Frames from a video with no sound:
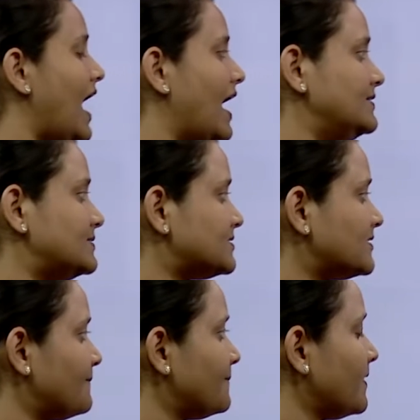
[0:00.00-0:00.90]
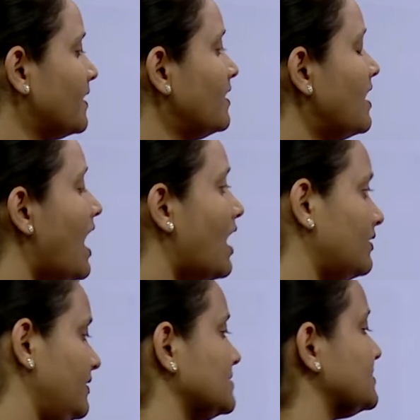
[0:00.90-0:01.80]
eyes.
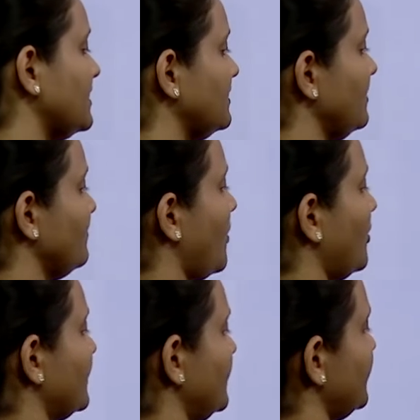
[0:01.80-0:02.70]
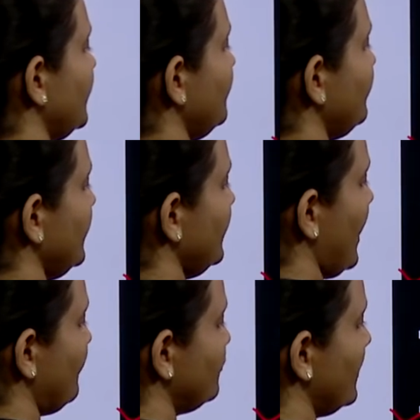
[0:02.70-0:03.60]
Yes, and importantly we
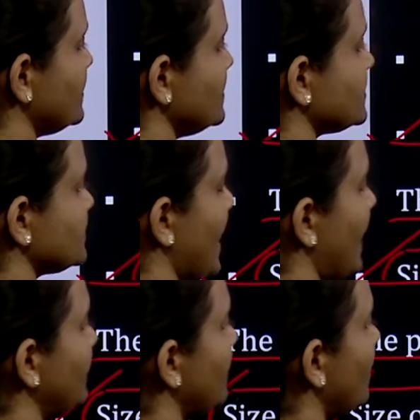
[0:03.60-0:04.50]
have to understand